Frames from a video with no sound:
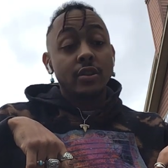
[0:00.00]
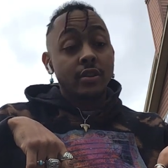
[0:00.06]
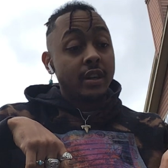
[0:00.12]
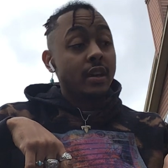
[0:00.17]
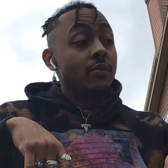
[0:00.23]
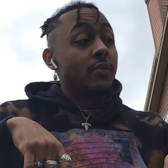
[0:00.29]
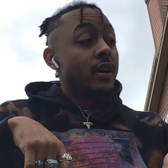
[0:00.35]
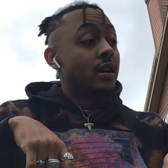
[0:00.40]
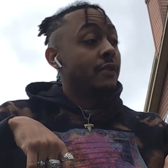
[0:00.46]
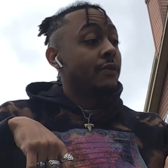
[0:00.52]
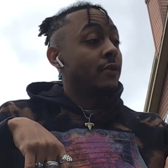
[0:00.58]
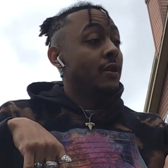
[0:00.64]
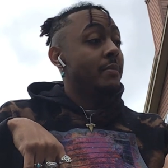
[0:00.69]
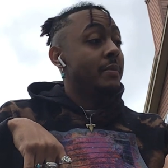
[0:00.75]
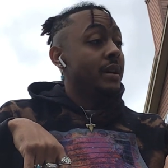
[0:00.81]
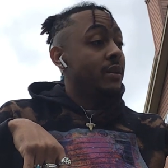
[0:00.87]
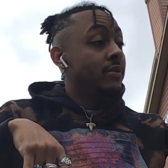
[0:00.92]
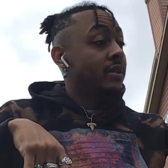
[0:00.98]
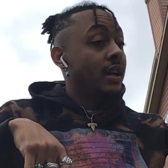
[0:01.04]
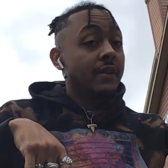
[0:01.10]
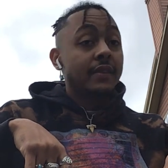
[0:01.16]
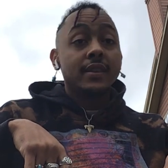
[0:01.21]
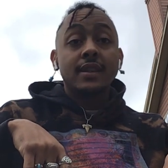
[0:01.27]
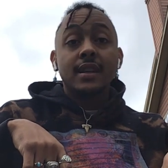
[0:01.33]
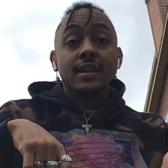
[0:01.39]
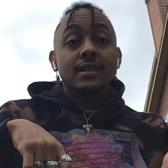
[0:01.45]
You get winter for a minute when
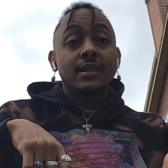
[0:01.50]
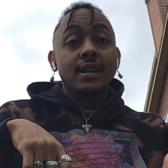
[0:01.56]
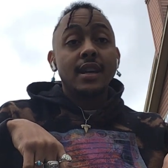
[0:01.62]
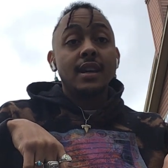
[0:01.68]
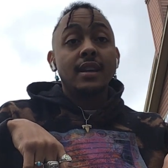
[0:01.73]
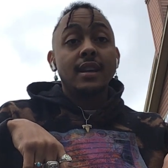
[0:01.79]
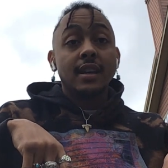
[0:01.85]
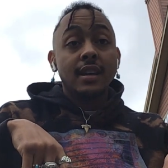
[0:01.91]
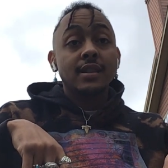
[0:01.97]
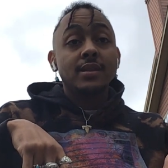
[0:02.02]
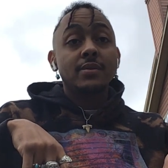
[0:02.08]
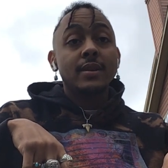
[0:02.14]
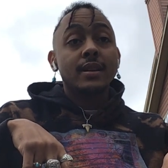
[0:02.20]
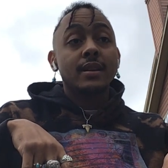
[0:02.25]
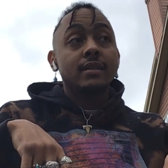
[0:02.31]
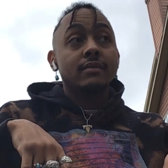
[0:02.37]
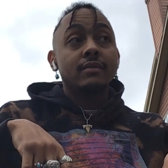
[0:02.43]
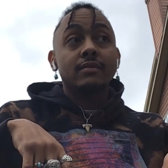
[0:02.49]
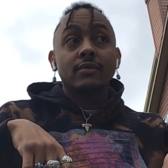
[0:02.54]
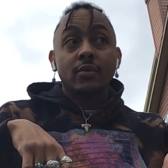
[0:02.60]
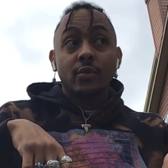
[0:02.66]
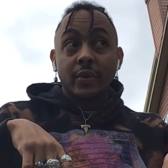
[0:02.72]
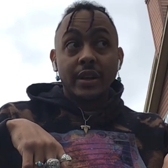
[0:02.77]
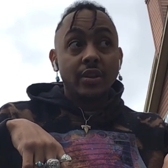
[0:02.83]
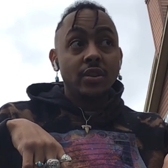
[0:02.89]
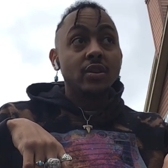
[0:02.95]
everything's dead, and guess what?
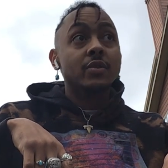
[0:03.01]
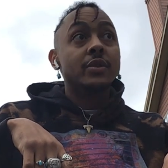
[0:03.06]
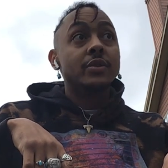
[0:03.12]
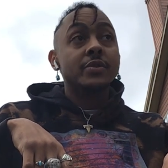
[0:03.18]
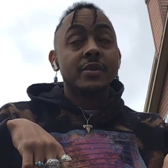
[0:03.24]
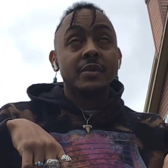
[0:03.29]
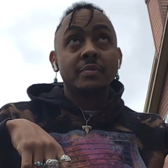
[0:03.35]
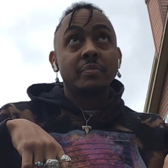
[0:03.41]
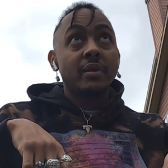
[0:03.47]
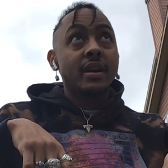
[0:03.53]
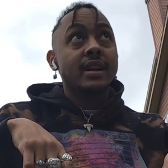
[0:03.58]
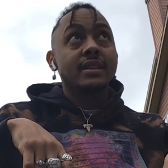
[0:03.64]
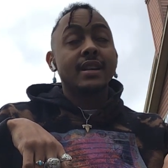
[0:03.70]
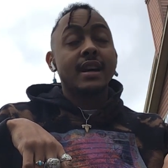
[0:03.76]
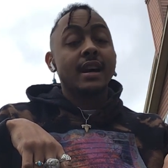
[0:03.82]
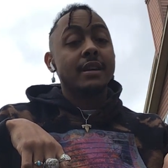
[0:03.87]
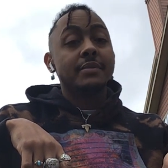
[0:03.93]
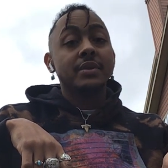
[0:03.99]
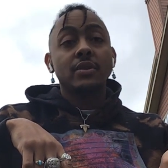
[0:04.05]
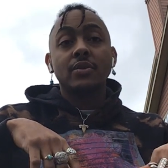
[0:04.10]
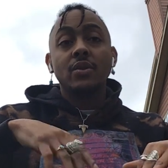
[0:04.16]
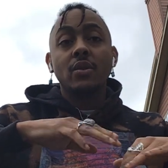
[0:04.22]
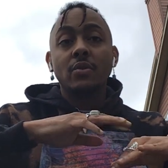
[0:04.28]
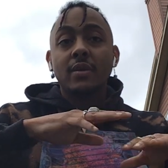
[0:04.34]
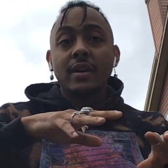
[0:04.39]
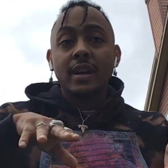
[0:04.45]
Renewal, springtime. So
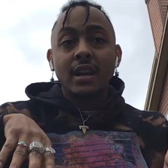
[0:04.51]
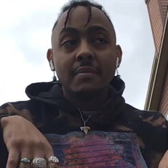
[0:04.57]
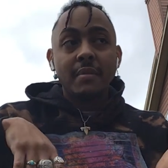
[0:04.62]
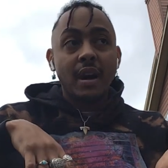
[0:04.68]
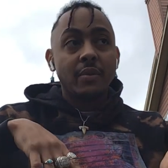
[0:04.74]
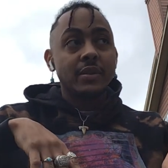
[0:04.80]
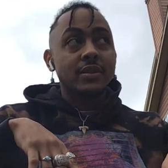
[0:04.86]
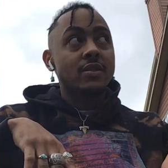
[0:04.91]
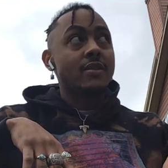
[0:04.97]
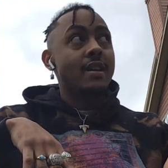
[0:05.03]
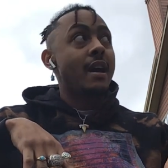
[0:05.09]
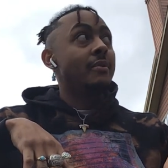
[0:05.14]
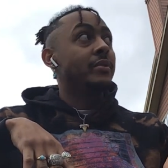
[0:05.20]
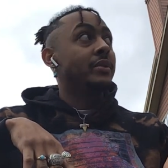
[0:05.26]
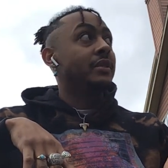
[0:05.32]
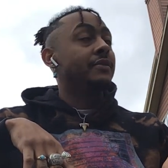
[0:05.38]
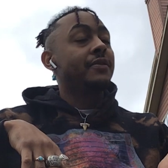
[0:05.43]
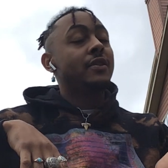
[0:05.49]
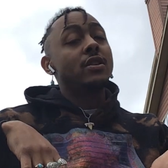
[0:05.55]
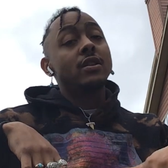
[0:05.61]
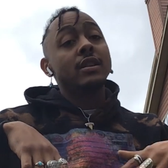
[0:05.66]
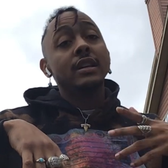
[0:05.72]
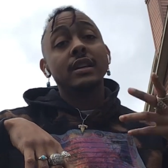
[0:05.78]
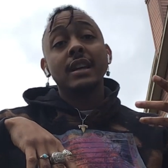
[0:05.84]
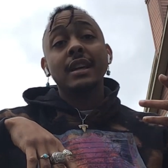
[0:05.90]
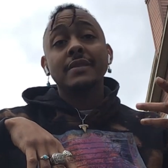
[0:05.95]
don't worry about what's going to happen with the fall.
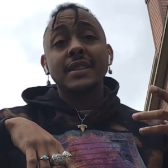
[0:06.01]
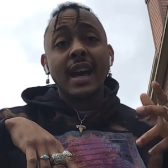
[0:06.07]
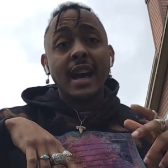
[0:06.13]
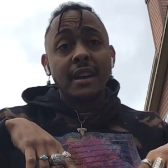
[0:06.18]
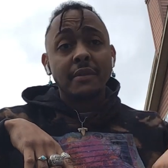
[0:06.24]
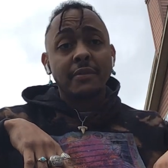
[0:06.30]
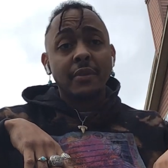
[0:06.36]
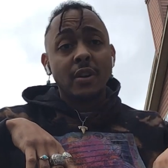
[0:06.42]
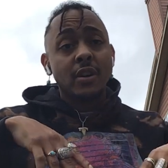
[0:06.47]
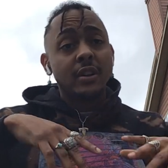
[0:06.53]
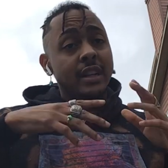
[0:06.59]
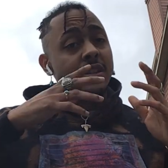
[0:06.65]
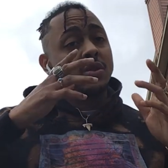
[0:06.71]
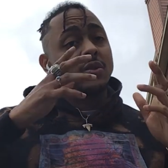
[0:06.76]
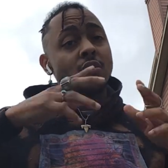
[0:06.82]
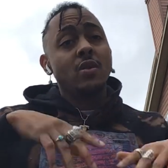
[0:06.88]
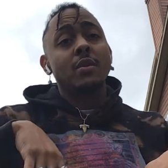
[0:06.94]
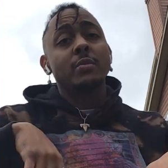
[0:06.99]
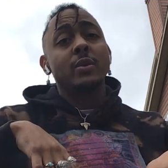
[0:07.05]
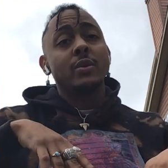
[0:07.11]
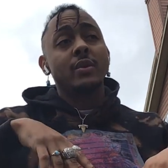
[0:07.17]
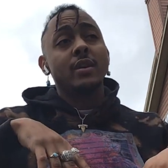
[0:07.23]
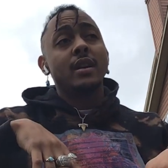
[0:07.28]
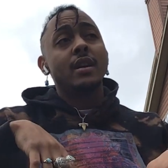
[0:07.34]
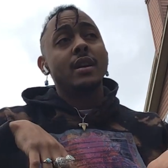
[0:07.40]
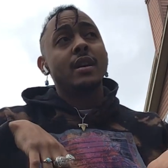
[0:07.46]
The leaves got to fall. That's normal.
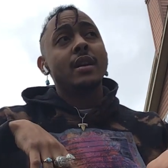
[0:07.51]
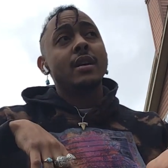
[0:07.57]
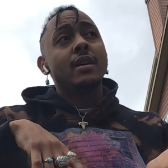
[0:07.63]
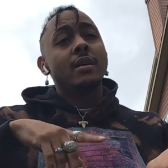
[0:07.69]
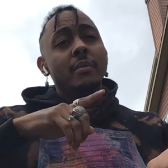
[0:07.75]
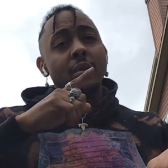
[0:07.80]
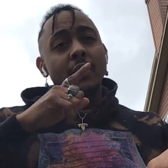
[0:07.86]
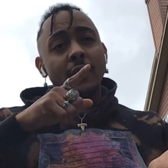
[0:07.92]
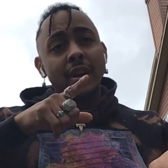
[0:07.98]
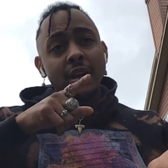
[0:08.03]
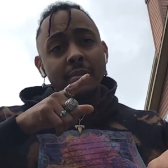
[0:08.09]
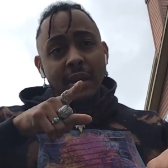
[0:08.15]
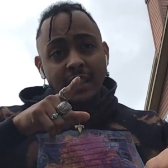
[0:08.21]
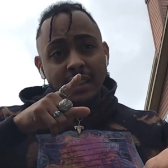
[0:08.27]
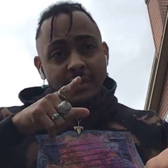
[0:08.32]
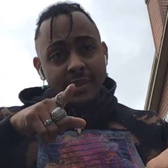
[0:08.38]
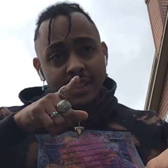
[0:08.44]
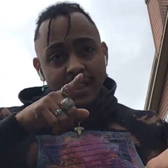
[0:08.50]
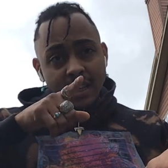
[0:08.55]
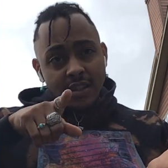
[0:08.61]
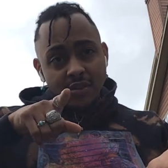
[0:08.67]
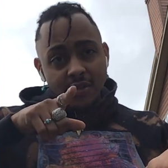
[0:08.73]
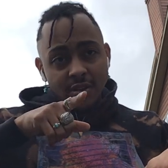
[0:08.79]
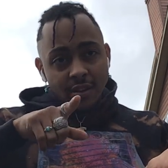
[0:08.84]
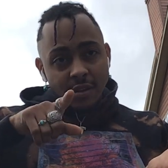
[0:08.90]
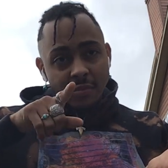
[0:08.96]
But worry about them
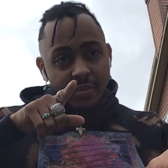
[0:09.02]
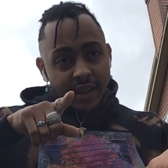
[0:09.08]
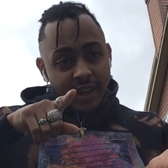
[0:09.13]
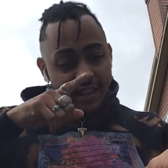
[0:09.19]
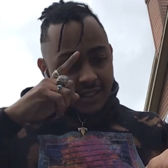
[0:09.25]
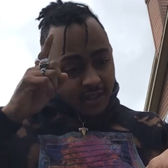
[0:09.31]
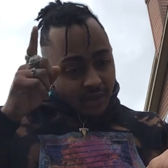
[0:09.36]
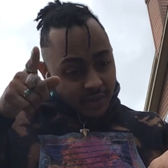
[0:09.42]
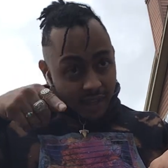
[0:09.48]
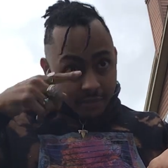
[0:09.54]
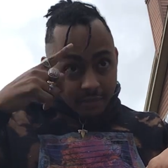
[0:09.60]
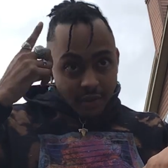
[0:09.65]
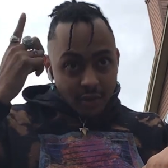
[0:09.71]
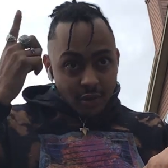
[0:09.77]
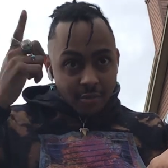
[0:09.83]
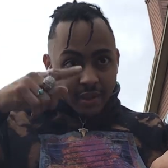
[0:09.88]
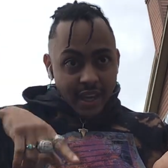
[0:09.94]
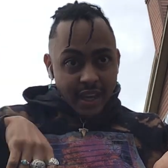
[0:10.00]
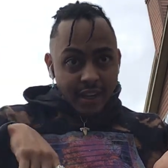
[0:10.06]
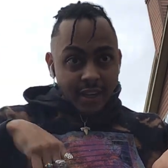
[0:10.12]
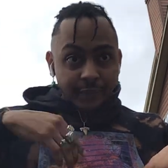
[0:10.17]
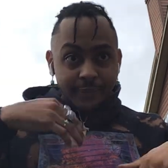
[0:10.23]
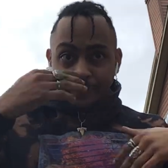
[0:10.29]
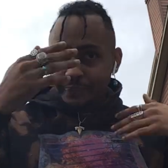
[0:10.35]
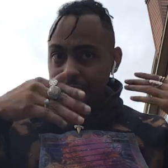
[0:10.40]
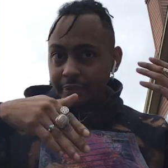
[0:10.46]
seeds you're going to plant, so when they bloom
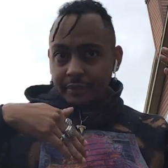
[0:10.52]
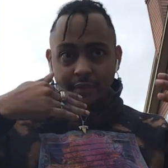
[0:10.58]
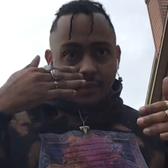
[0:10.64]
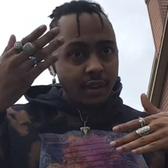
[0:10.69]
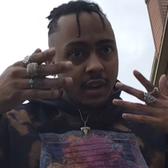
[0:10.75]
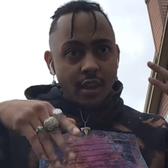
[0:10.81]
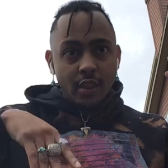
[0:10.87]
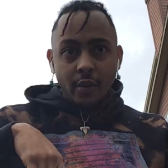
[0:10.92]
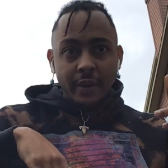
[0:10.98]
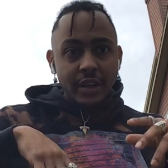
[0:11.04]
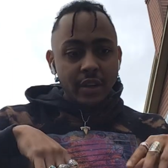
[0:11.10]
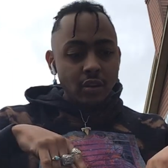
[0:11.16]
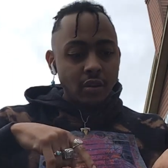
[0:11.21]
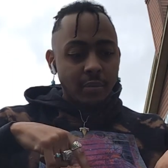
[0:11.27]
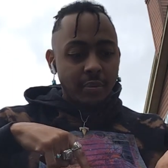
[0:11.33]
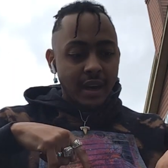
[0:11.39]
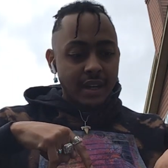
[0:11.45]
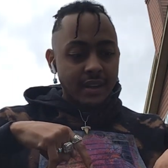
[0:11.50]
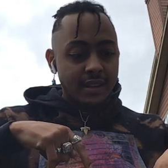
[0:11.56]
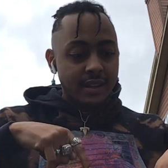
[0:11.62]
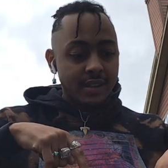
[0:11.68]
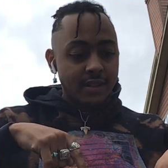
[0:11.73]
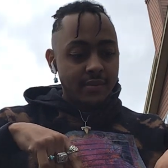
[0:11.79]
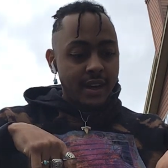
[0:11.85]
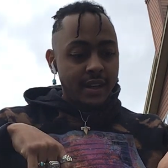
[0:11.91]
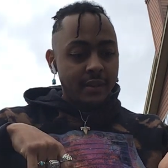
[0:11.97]
later, the renewal
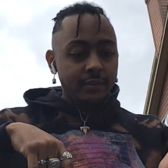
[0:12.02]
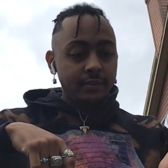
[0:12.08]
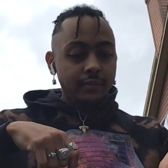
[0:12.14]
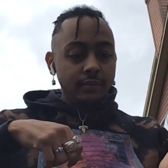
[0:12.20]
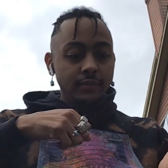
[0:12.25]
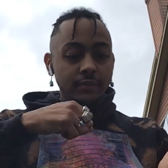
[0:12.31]
process, right?